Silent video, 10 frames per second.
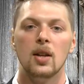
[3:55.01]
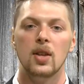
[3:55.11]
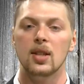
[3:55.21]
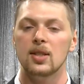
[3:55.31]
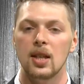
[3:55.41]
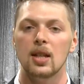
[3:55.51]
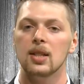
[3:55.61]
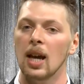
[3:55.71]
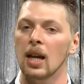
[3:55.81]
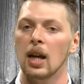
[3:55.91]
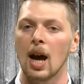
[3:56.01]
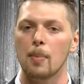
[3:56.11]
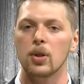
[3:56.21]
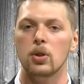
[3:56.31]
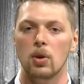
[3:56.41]
They seize any
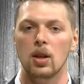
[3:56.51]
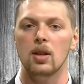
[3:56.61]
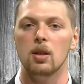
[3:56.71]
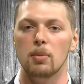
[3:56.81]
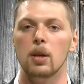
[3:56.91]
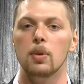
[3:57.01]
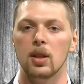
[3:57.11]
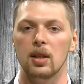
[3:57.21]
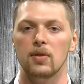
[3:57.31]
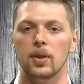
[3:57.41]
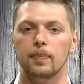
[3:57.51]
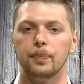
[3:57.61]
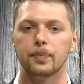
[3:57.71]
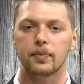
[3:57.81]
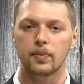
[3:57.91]
opportunity to be believed.
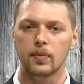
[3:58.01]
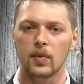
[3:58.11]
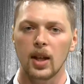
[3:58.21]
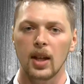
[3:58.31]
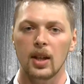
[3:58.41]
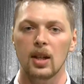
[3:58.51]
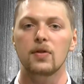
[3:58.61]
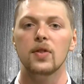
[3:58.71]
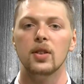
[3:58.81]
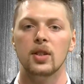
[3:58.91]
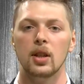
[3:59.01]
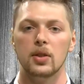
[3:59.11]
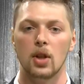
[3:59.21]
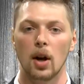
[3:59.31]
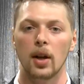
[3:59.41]
And if the
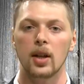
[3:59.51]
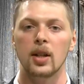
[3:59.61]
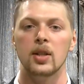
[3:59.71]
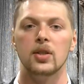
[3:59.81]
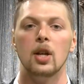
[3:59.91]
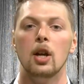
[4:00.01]
target is